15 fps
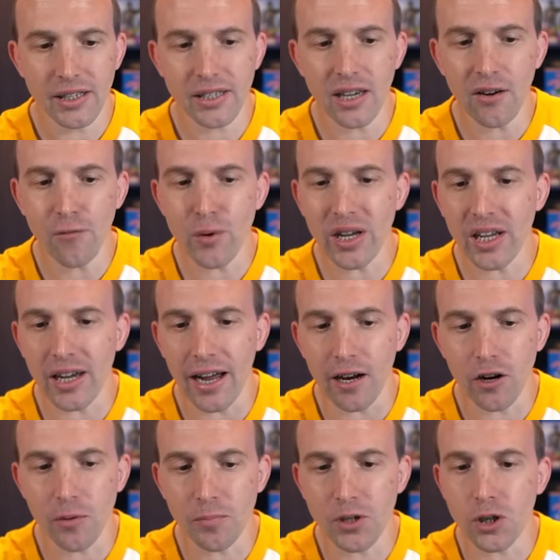Let's see if we can get
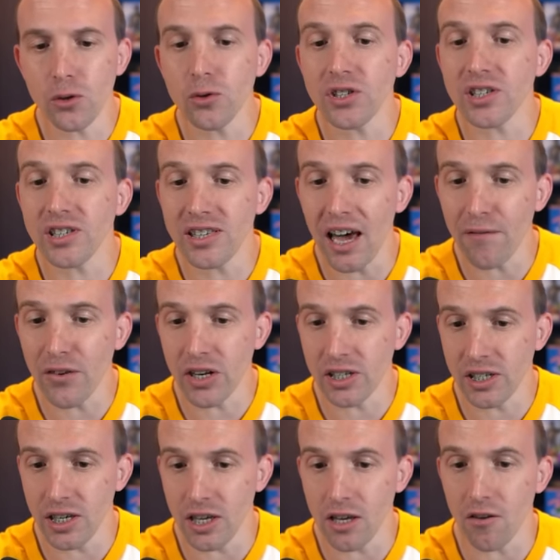it up to
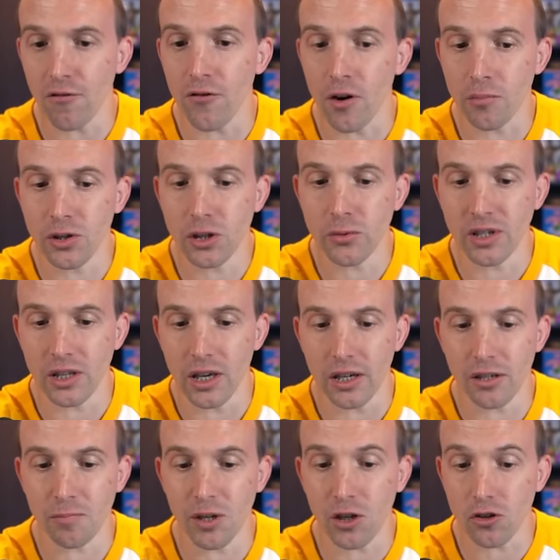70 from doing
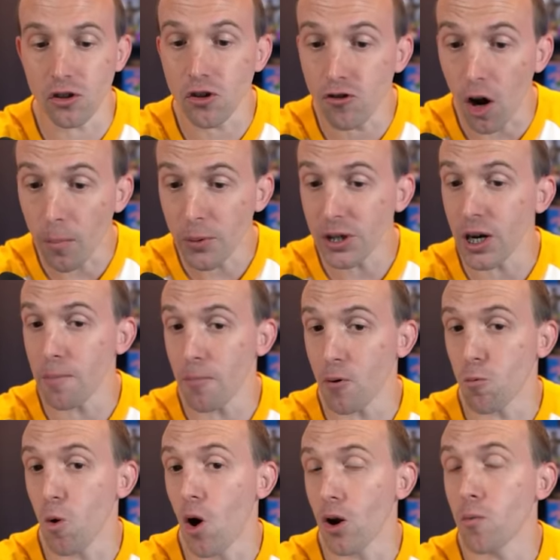this, because the
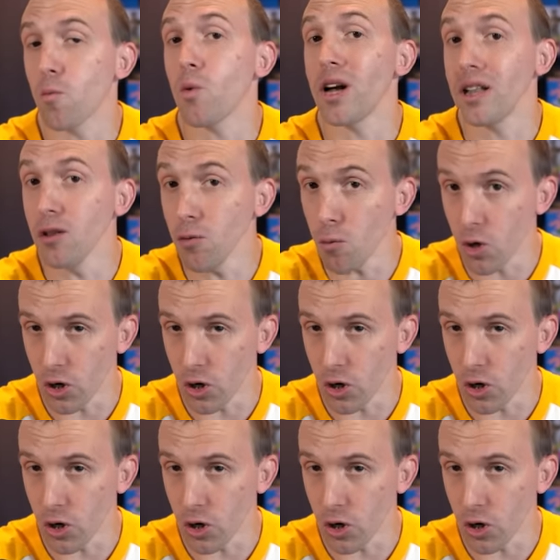dropship one will